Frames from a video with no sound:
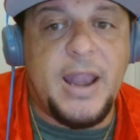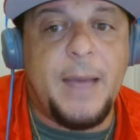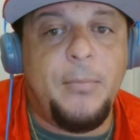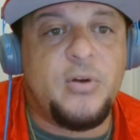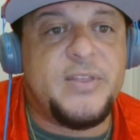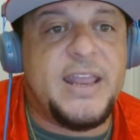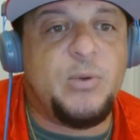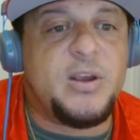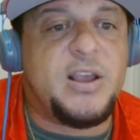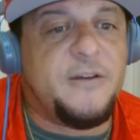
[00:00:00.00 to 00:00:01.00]
lot more than they
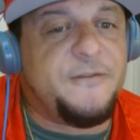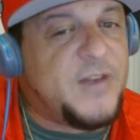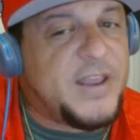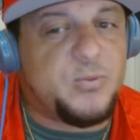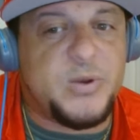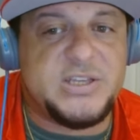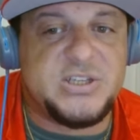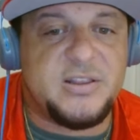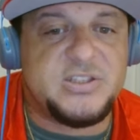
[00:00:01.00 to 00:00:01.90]
would conflict with each other.